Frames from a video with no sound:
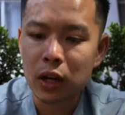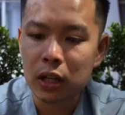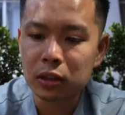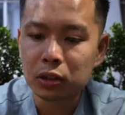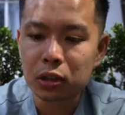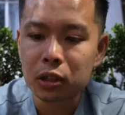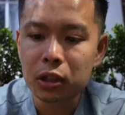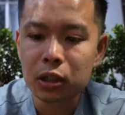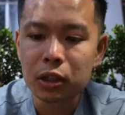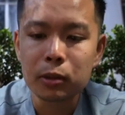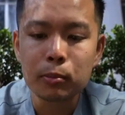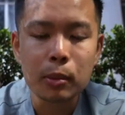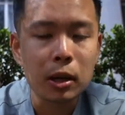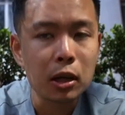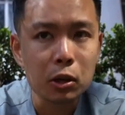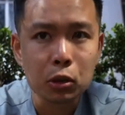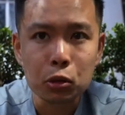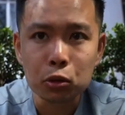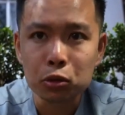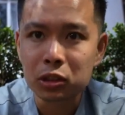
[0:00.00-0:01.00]
factor here in
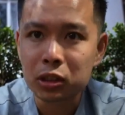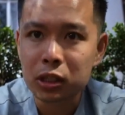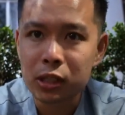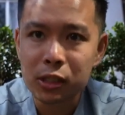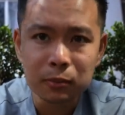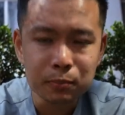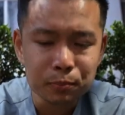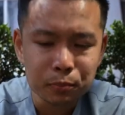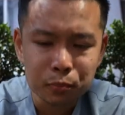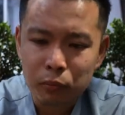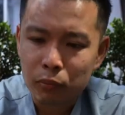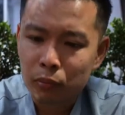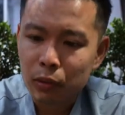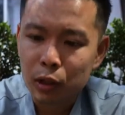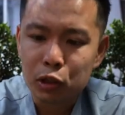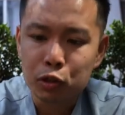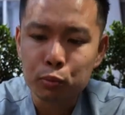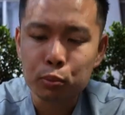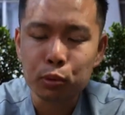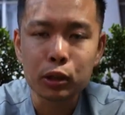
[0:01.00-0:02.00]
Mexico City,
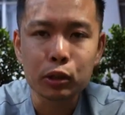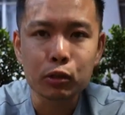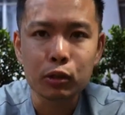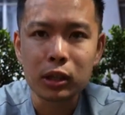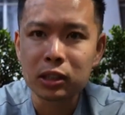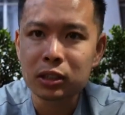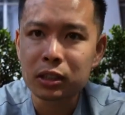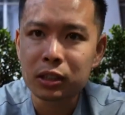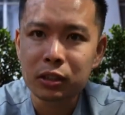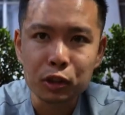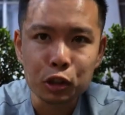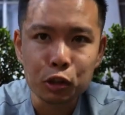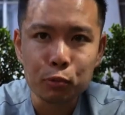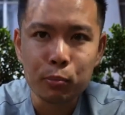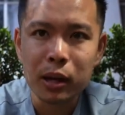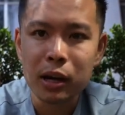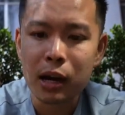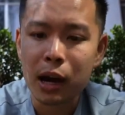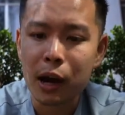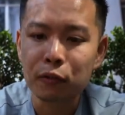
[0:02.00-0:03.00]
it's pretty crazy. You
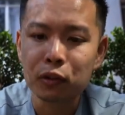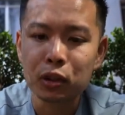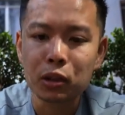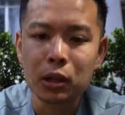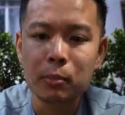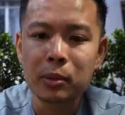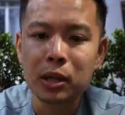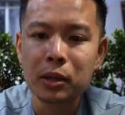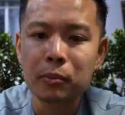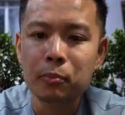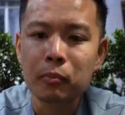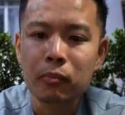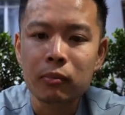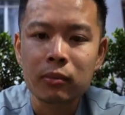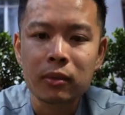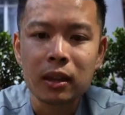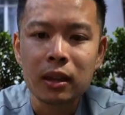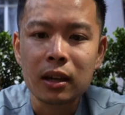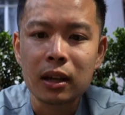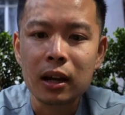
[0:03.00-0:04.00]
pay after. I mean,
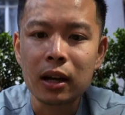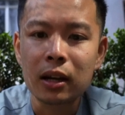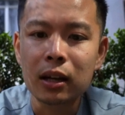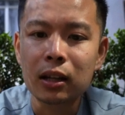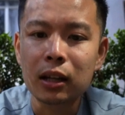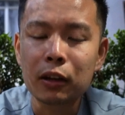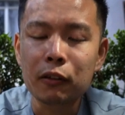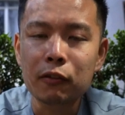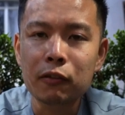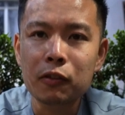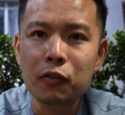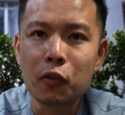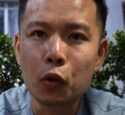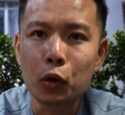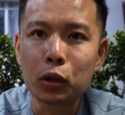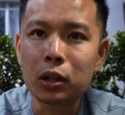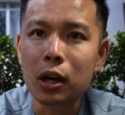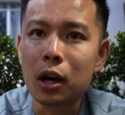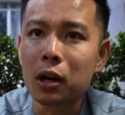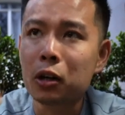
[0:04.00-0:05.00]
I got like
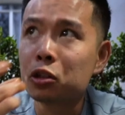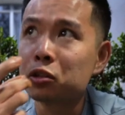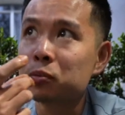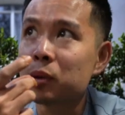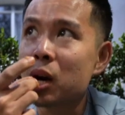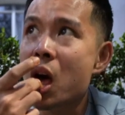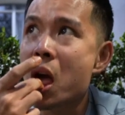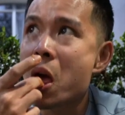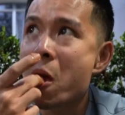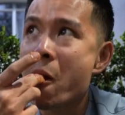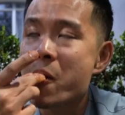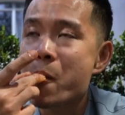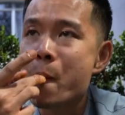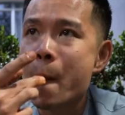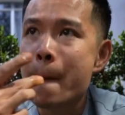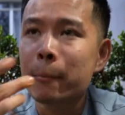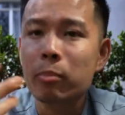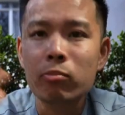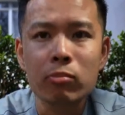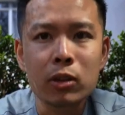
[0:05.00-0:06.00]
4 tacos, but
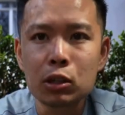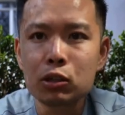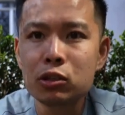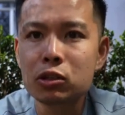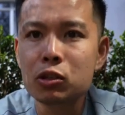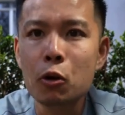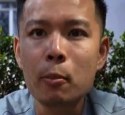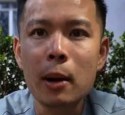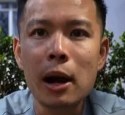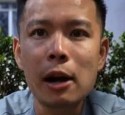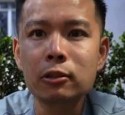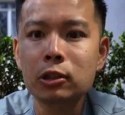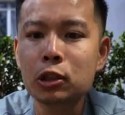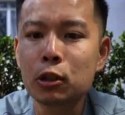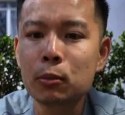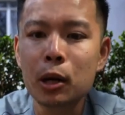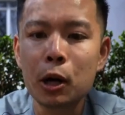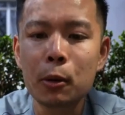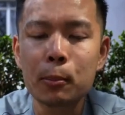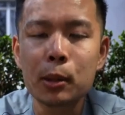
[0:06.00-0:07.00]
you just go back and
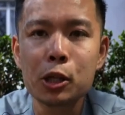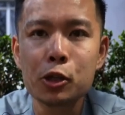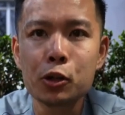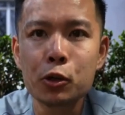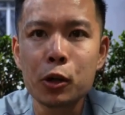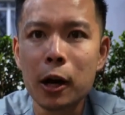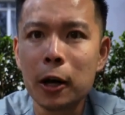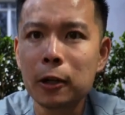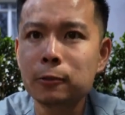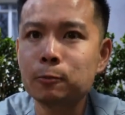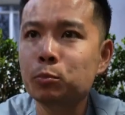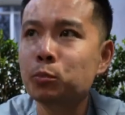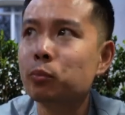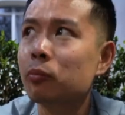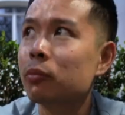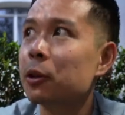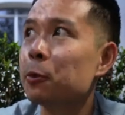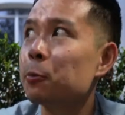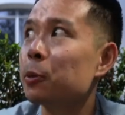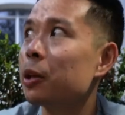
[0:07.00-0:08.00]
tell them how many you got.
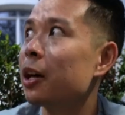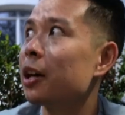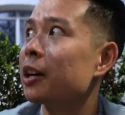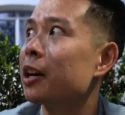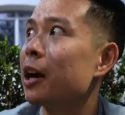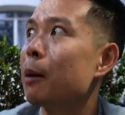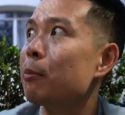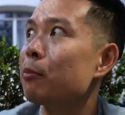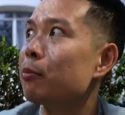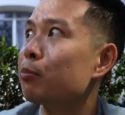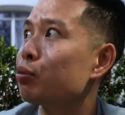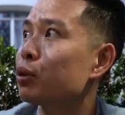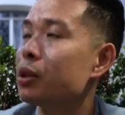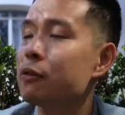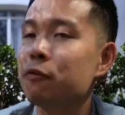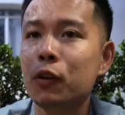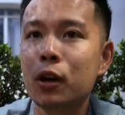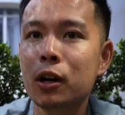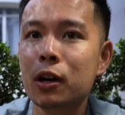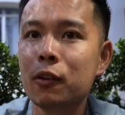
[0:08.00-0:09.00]
But like, I'm pretty
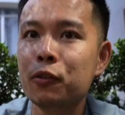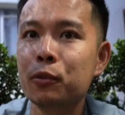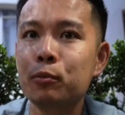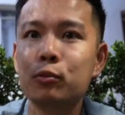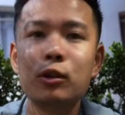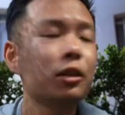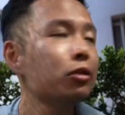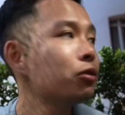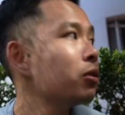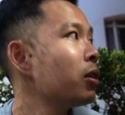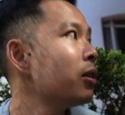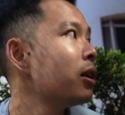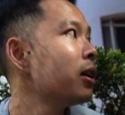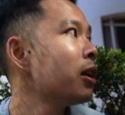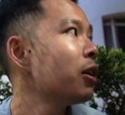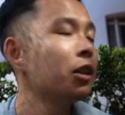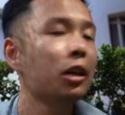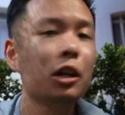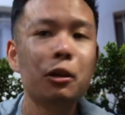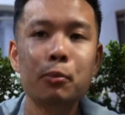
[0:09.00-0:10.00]
far off from the restaurant right
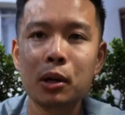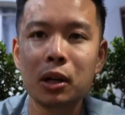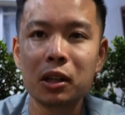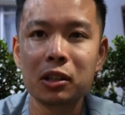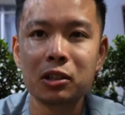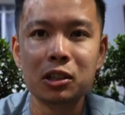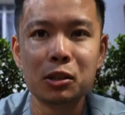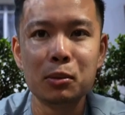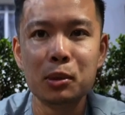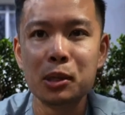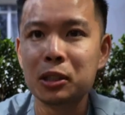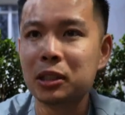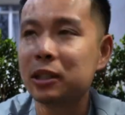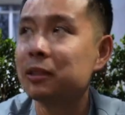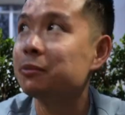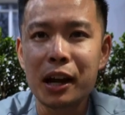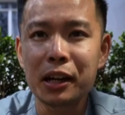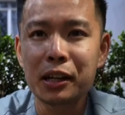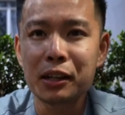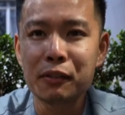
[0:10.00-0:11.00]
now. They could barely see me.
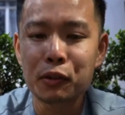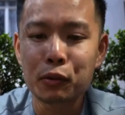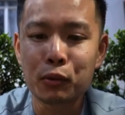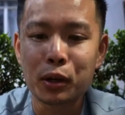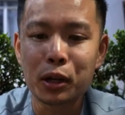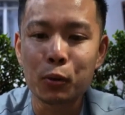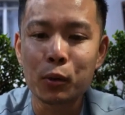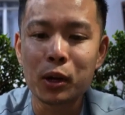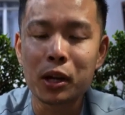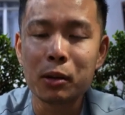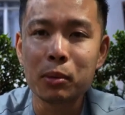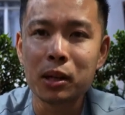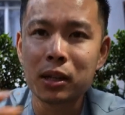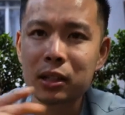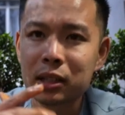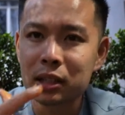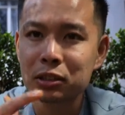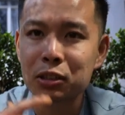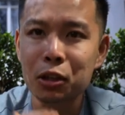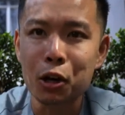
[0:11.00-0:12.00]
I can even run away, but
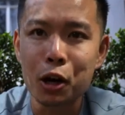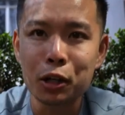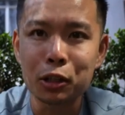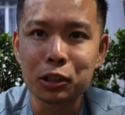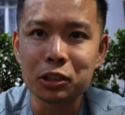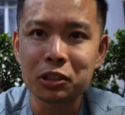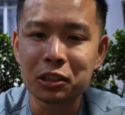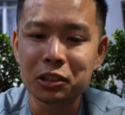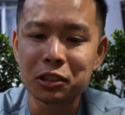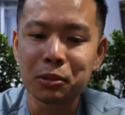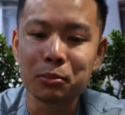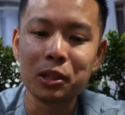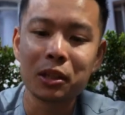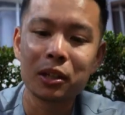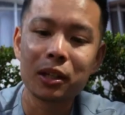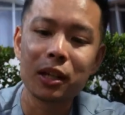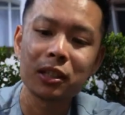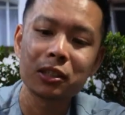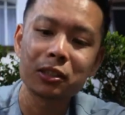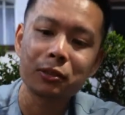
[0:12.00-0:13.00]
it's an honor system
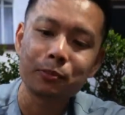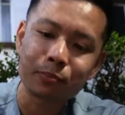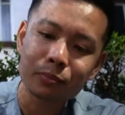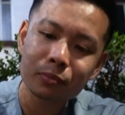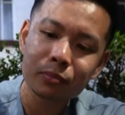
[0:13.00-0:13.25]
here, guys.